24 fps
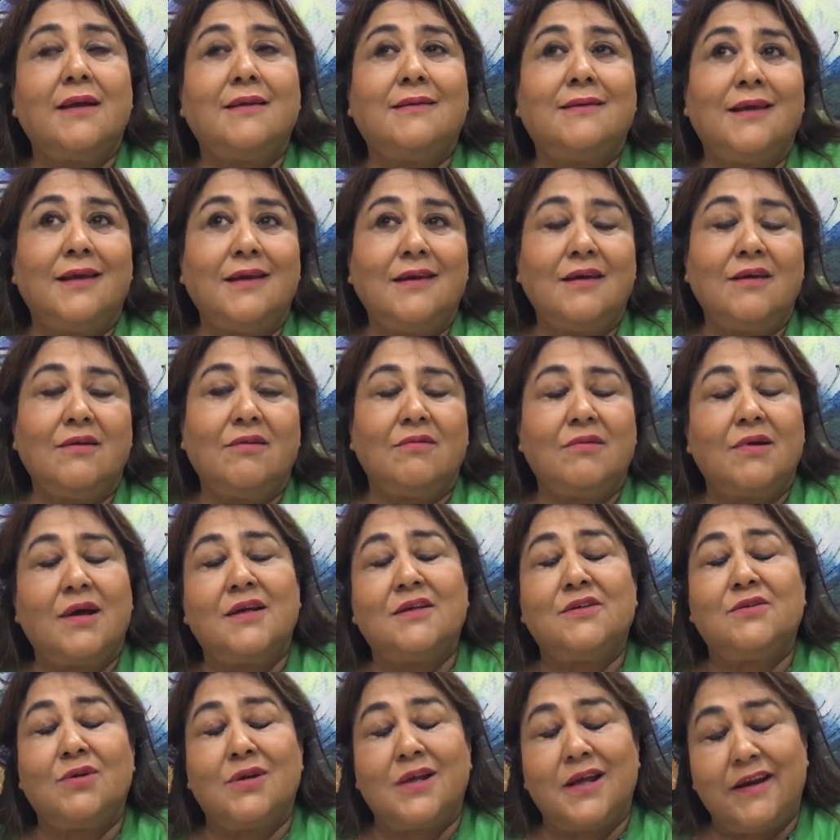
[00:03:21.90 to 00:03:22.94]
i think
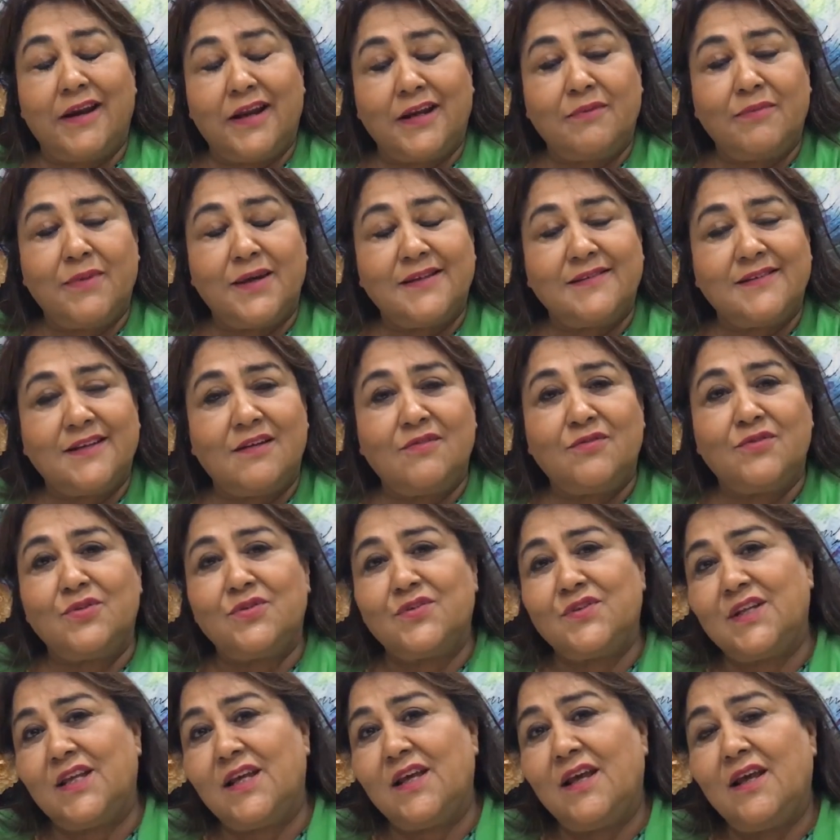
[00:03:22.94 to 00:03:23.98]
i correct myself
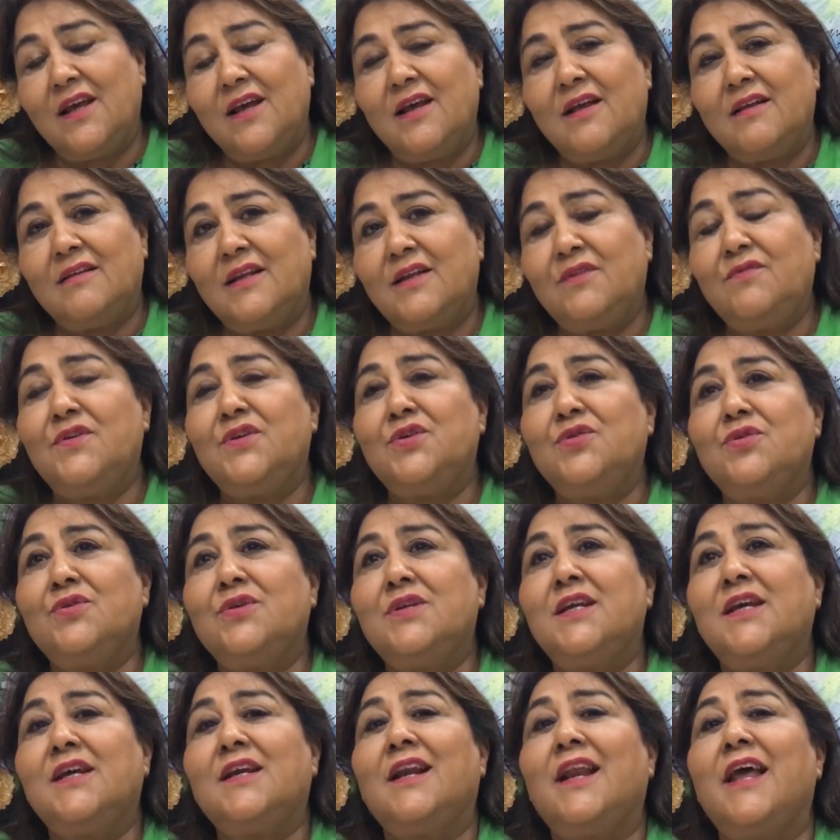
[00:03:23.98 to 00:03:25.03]
to say that we
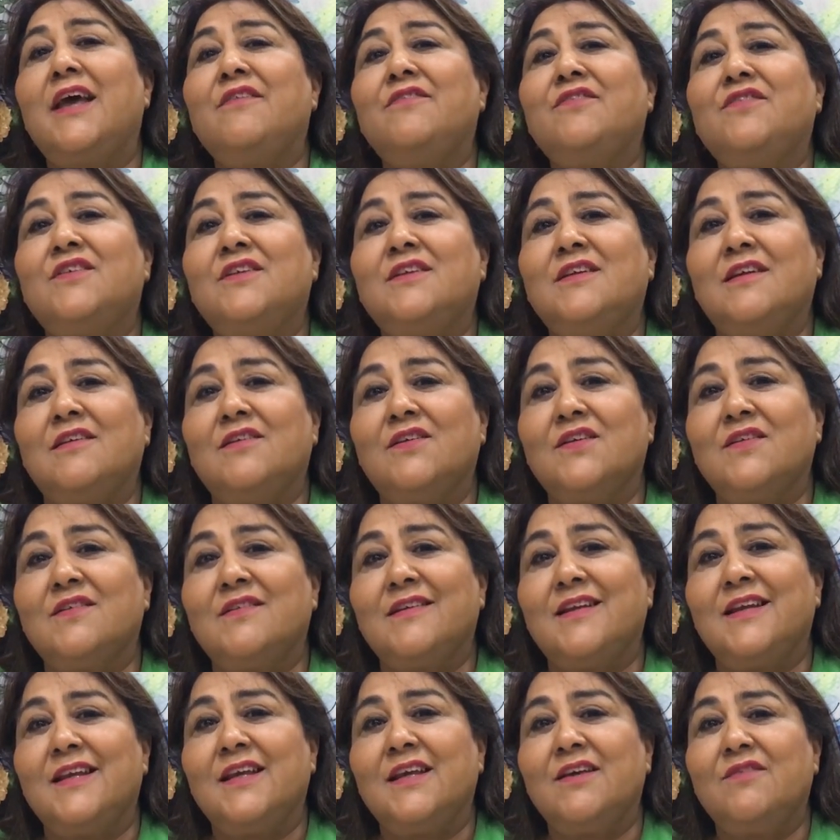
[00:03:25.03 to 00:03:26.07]
should take life
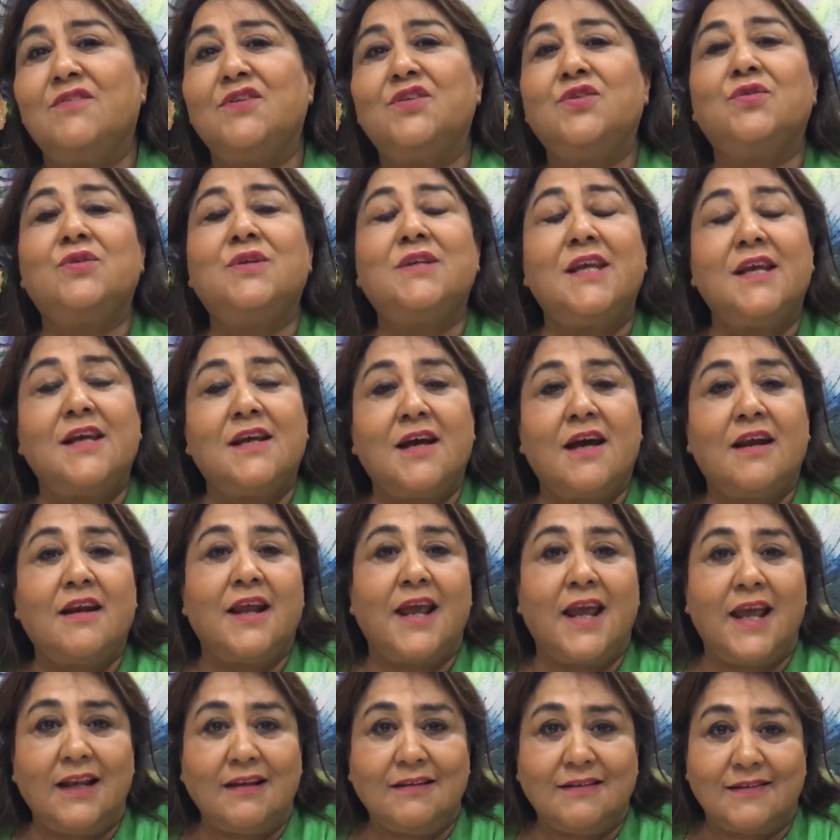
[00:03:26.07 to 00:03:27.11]
seriously we should take our
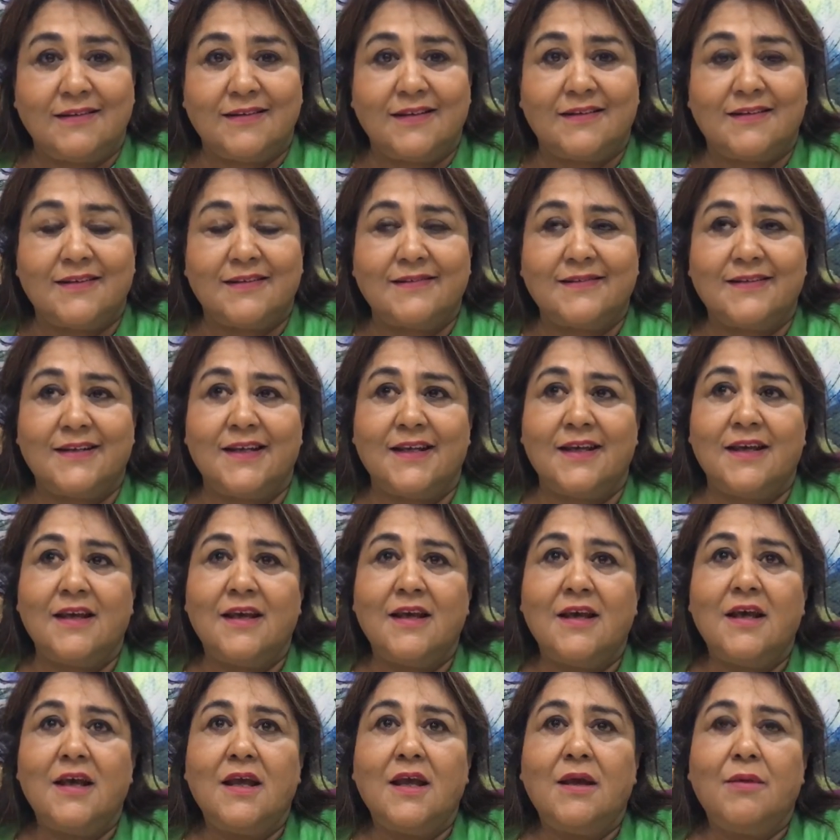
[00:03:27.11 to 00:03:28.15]
health seriously
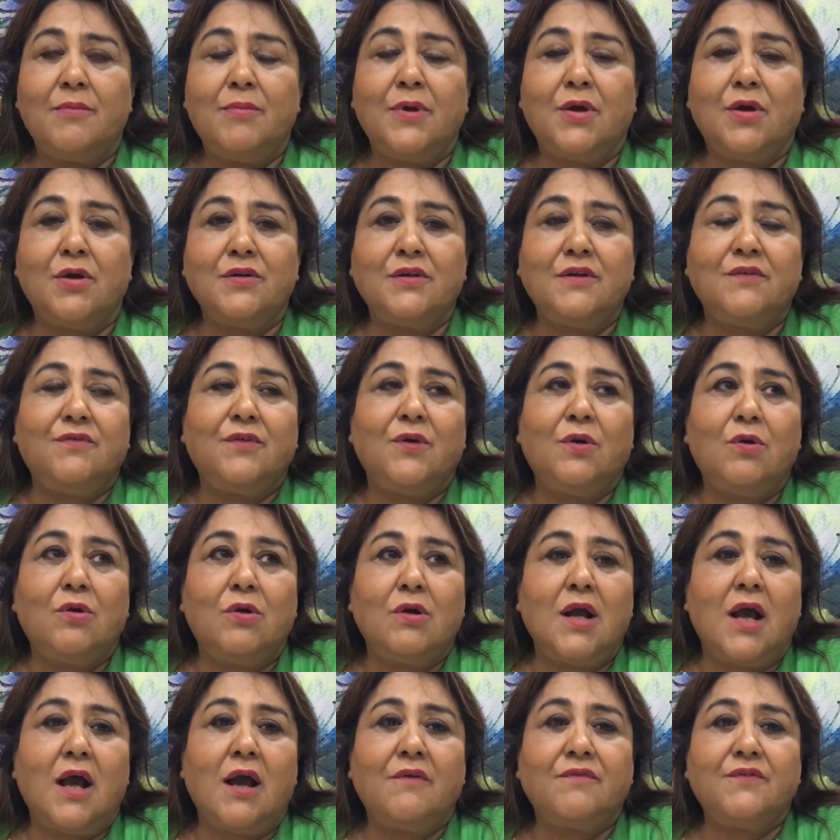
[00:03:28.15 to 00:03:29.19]
because if you
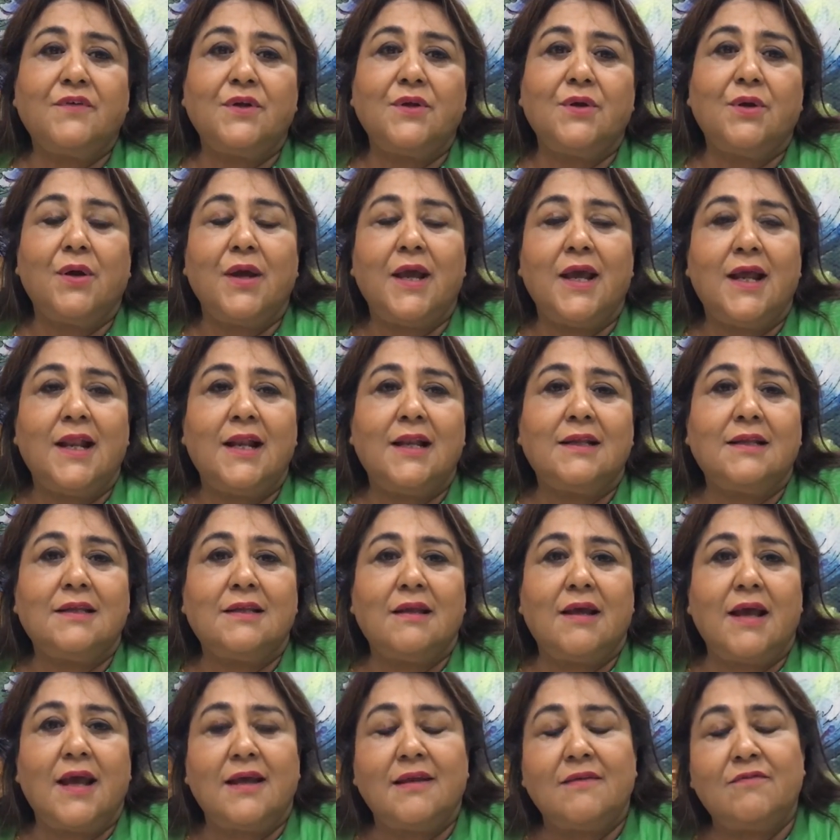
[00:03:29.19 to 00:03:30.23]
look after your
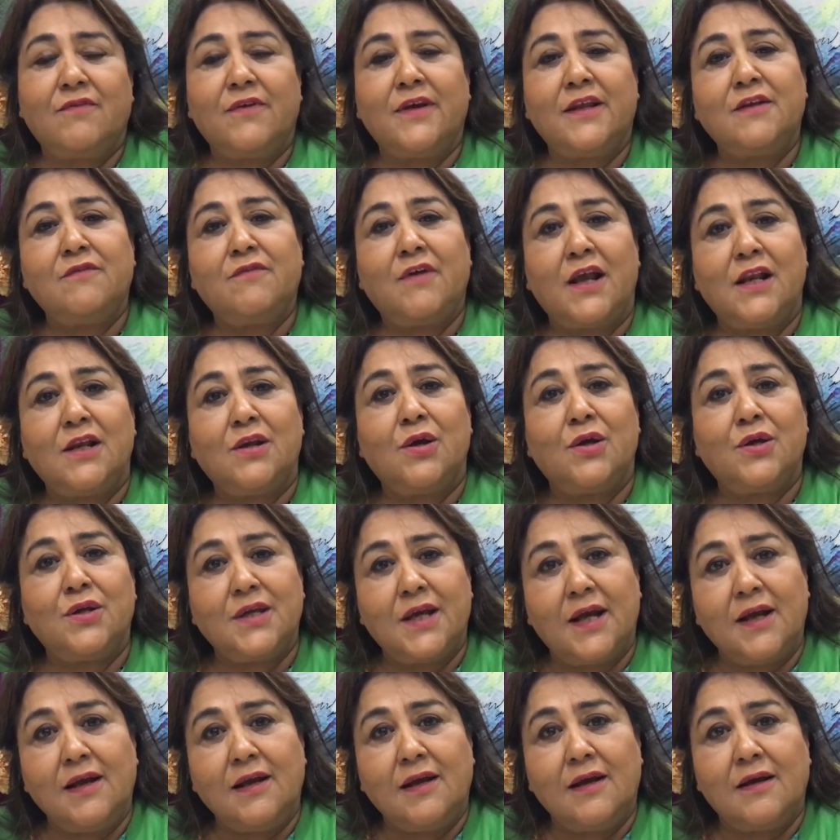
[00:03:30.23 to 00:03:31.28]
health uh, when while
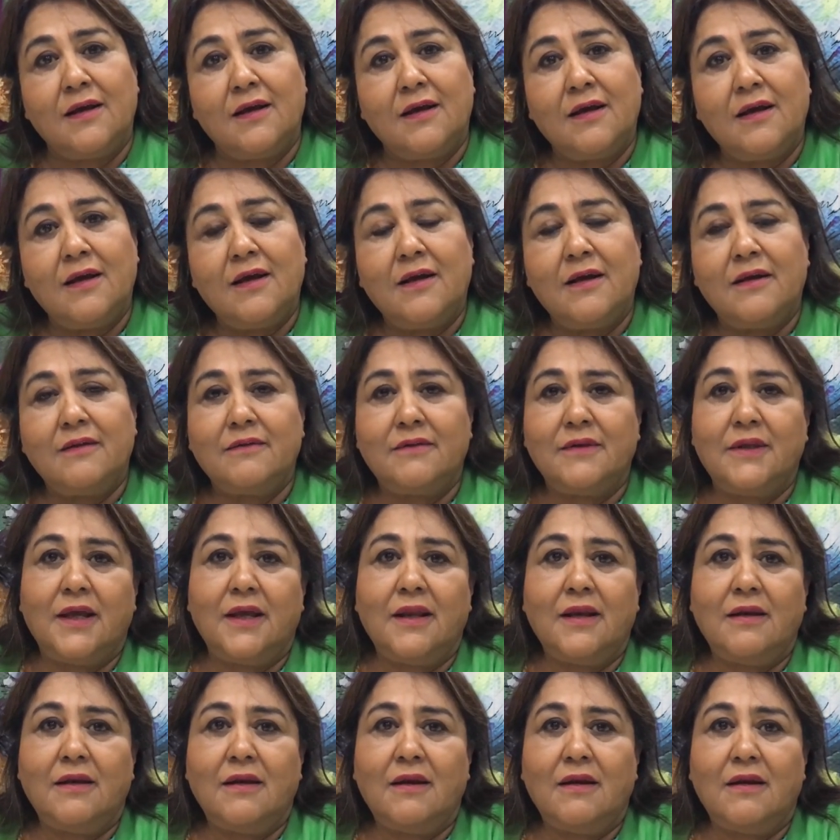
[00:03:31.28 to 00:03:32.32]
you're younger
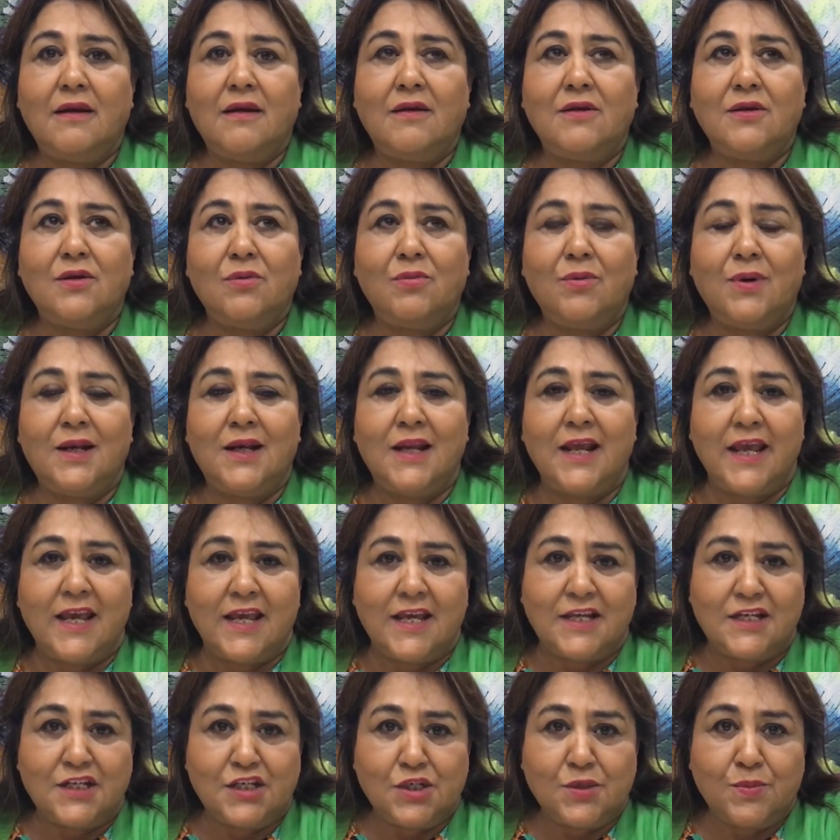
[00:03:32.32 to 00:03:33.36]
then you will
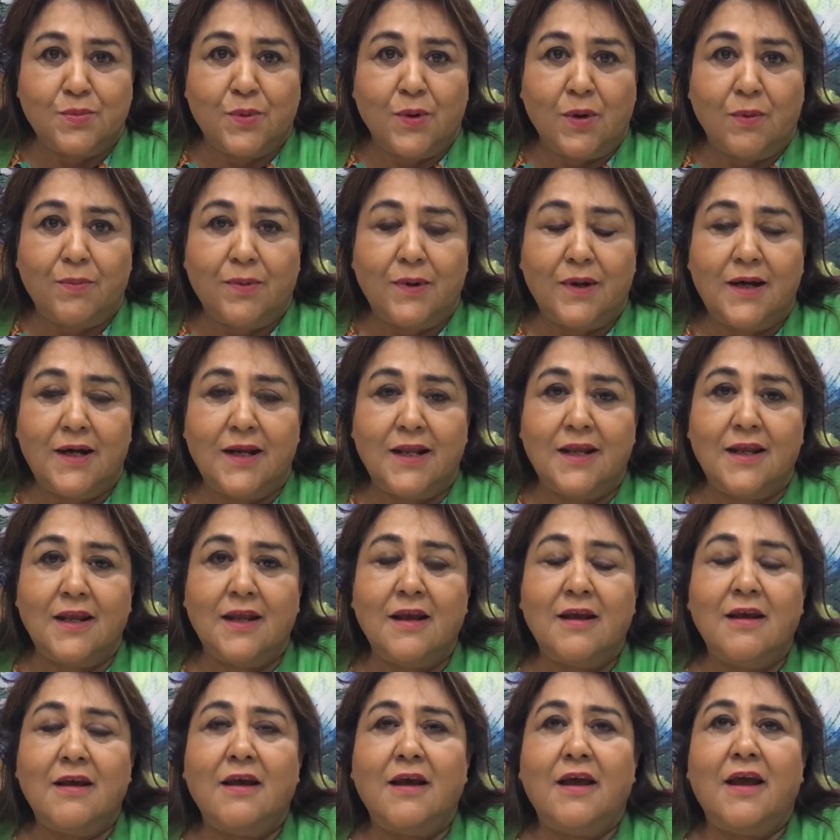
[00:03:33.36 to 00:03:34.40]
age
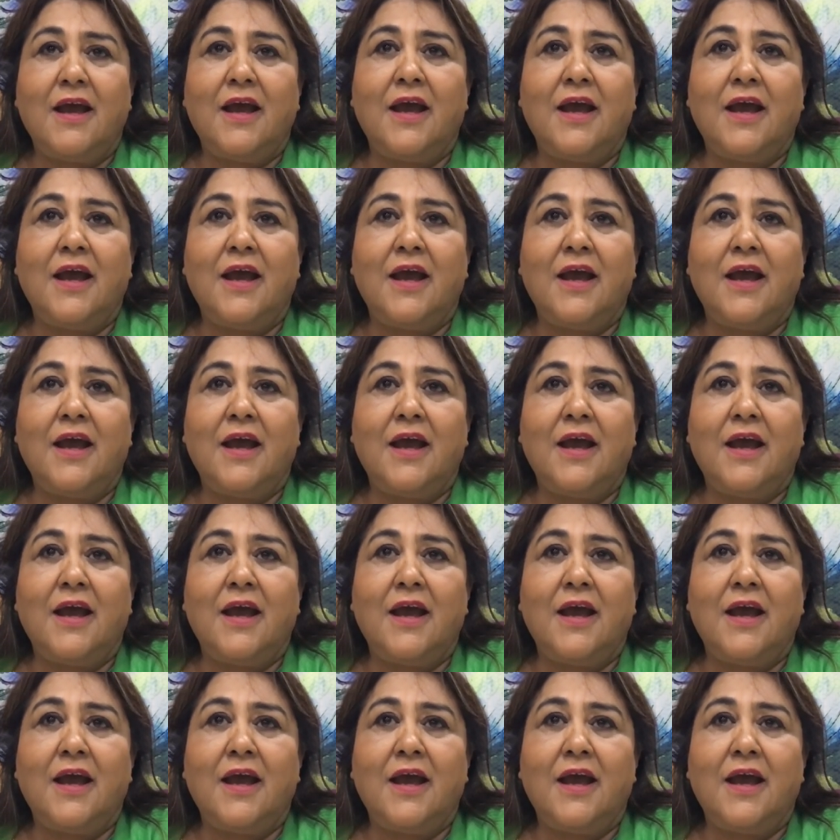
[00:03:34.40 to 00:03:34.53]
properly